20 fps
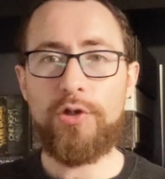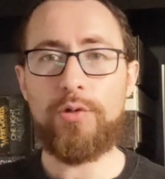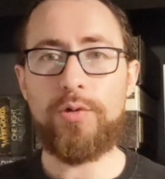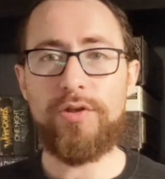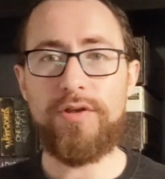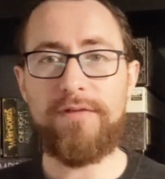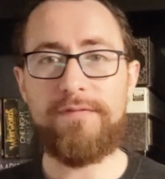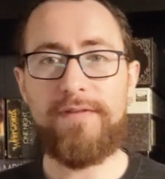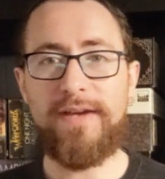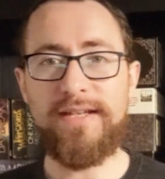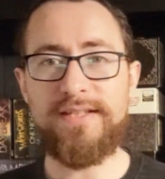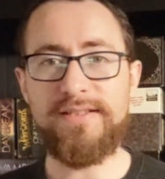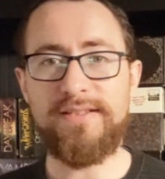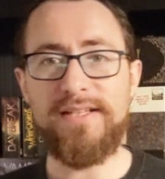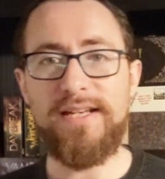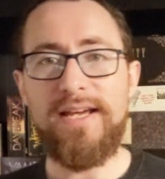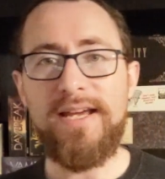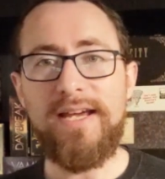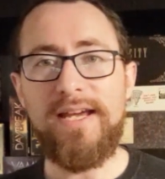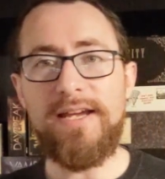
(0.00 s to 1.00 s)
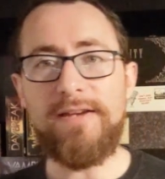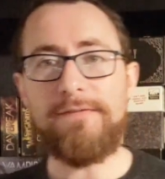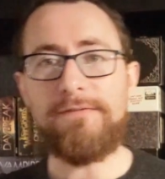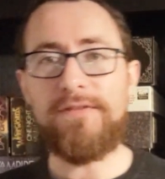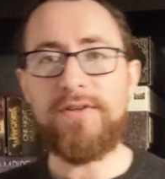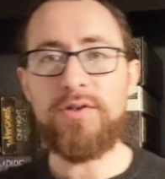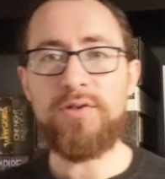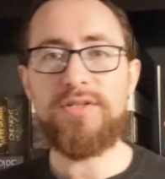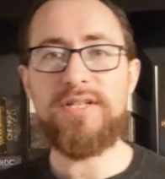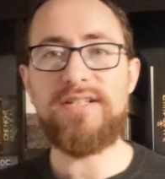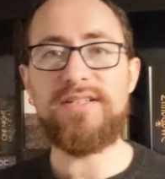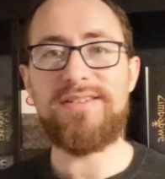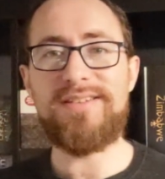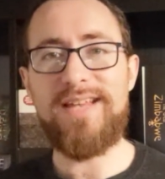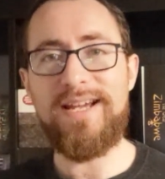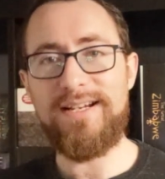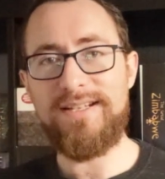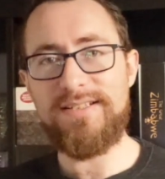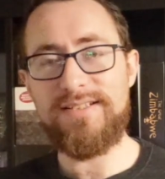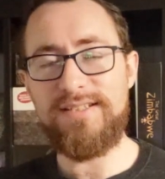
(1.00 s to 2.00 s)
you in the face. It feels as
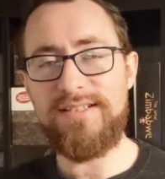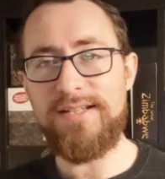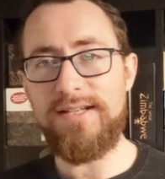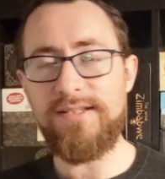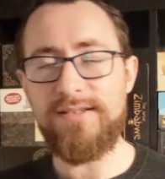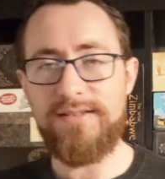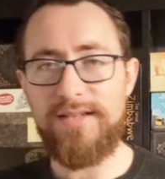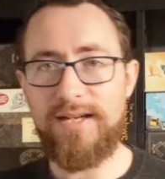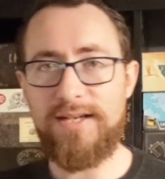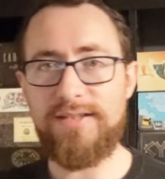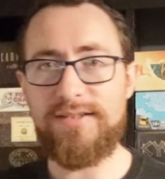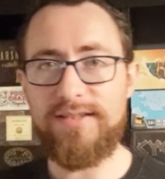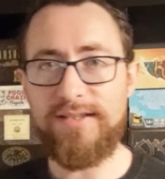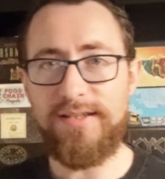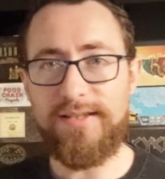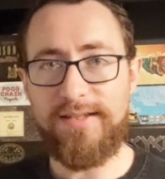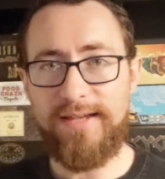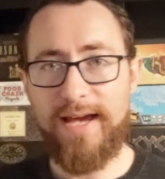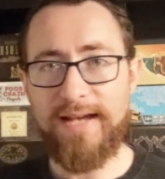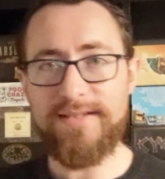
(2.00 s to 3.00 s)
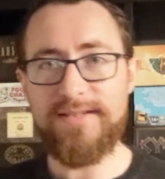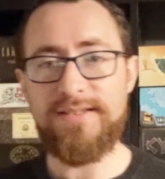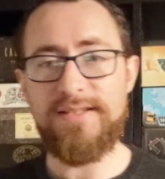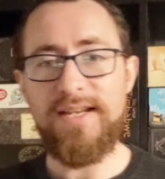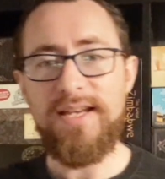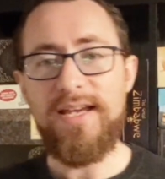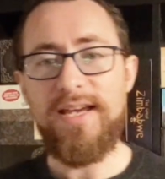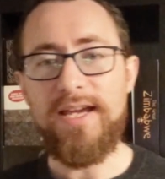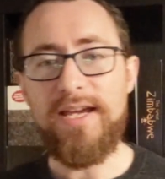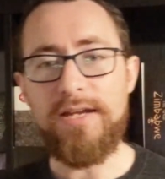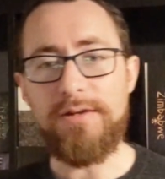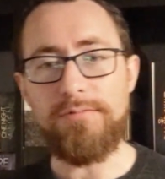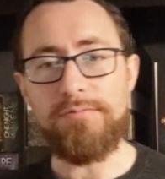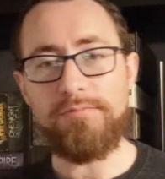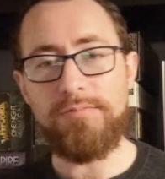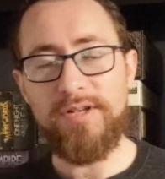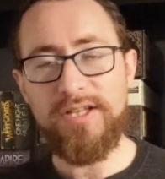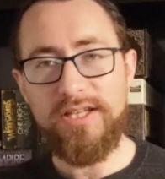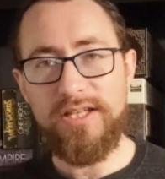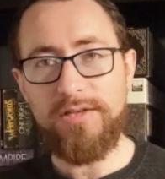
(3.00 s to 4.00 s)
legacy gets. It
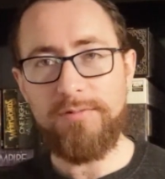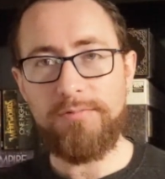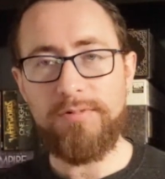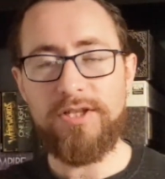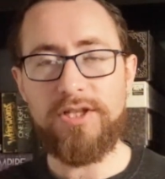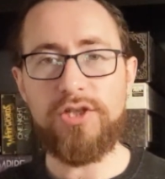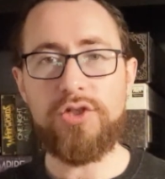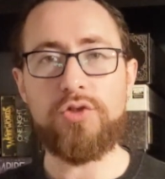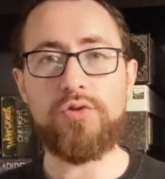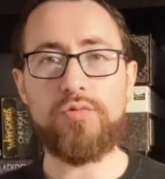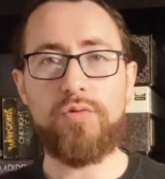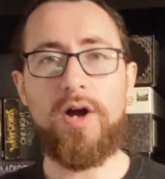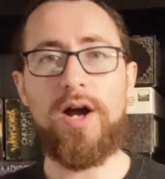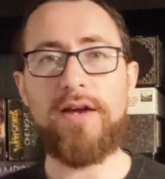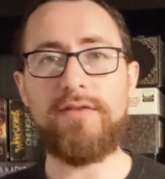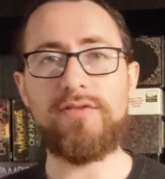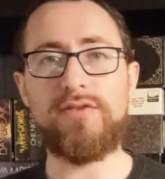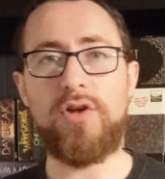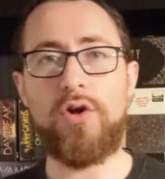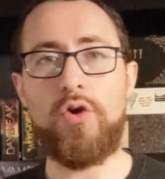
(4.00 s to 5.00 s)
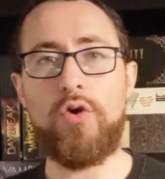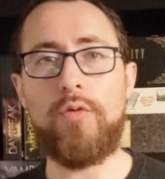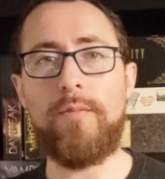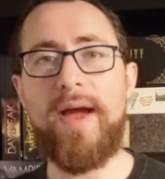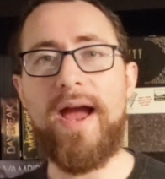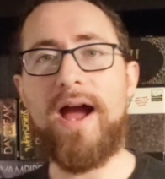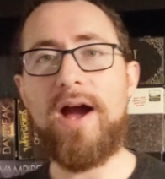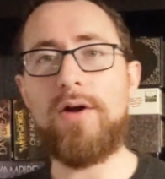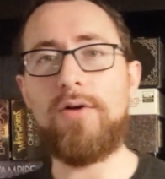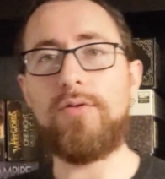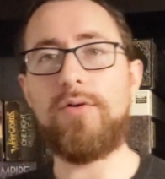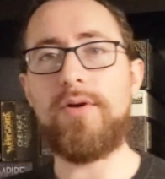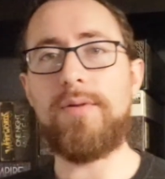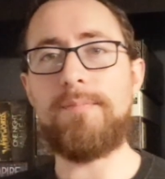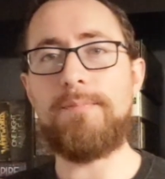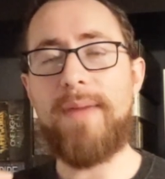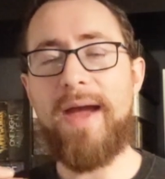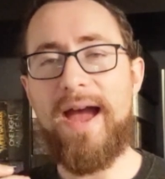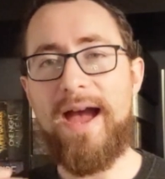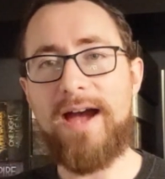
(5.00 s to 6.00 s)
really, really drives home how
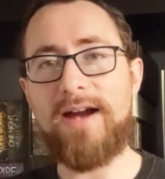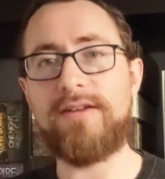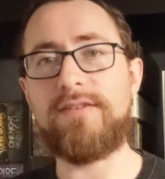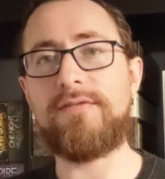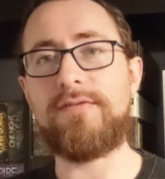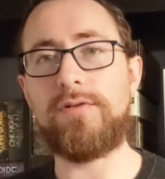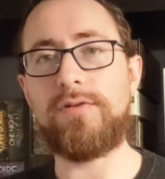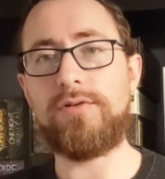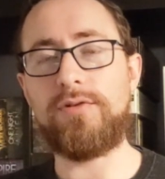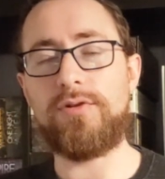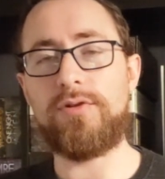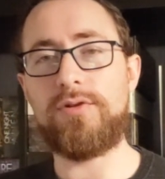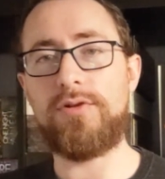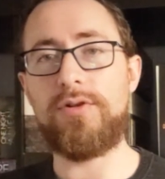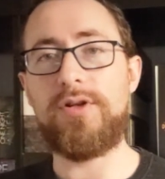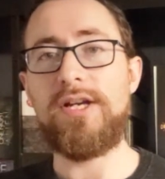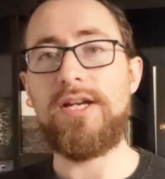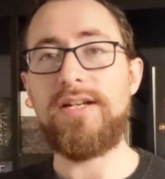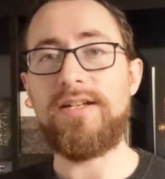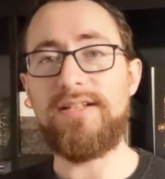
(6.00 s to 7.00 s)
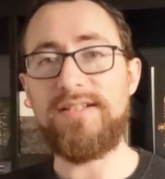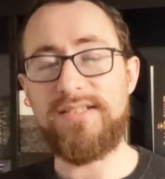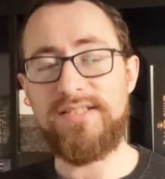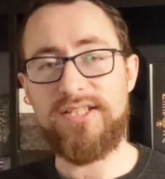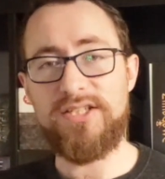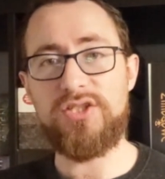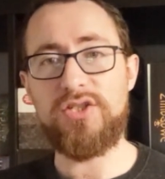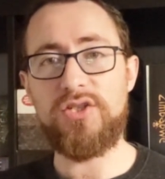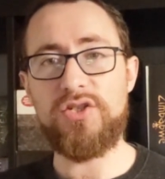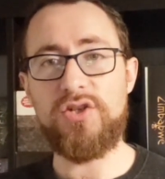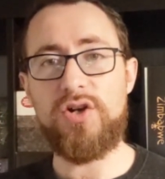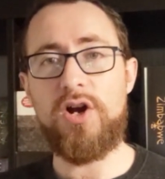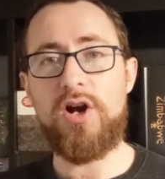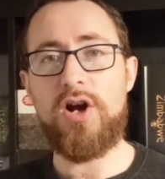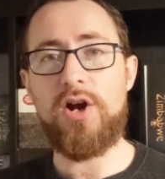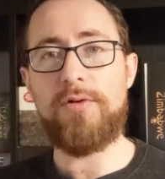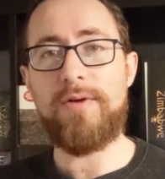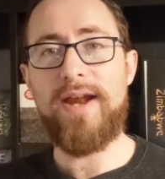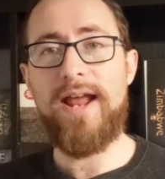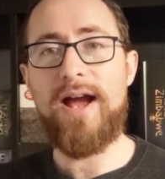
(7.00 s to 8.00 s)
impactful your decisions
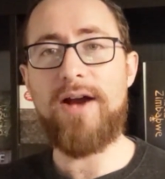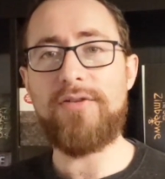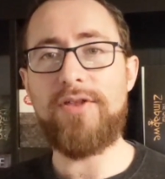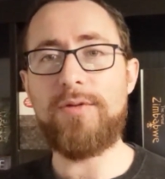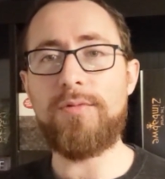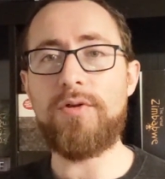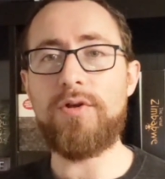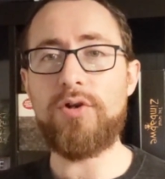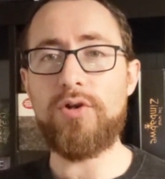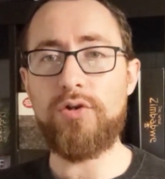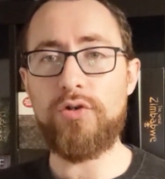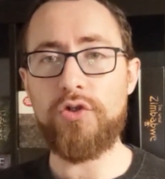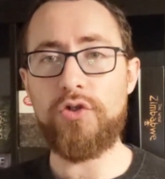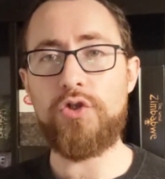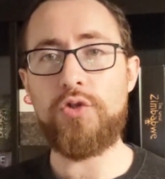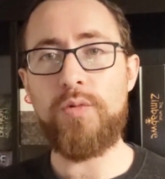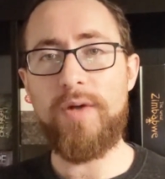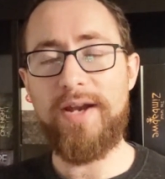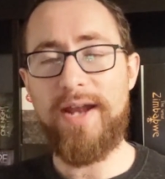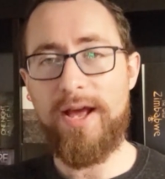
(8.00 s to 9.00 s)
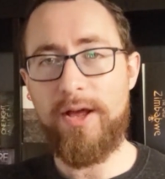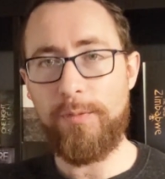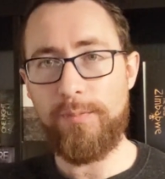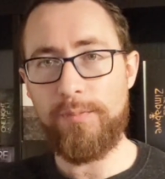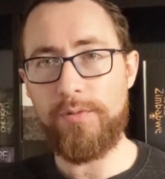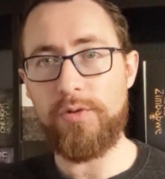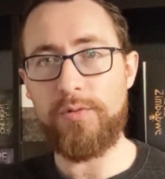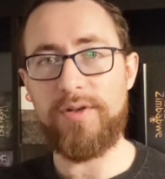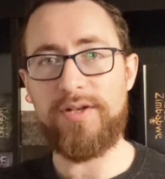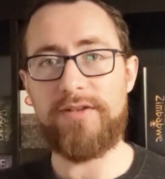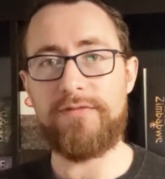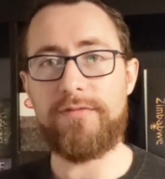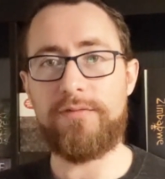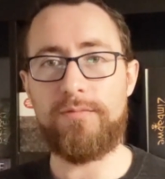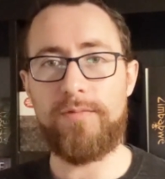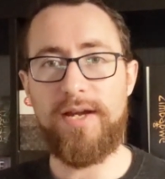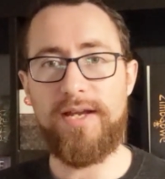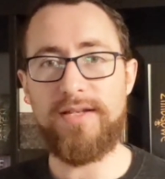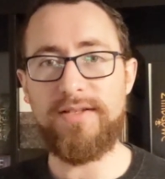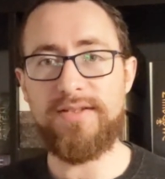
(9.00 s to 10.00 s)
are and how they will hurt you and help you in different
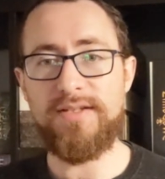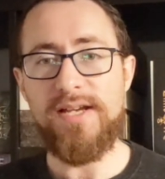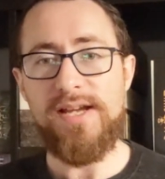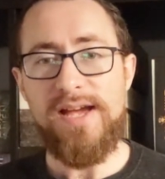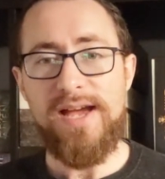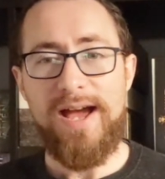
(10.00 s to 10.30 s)
ways.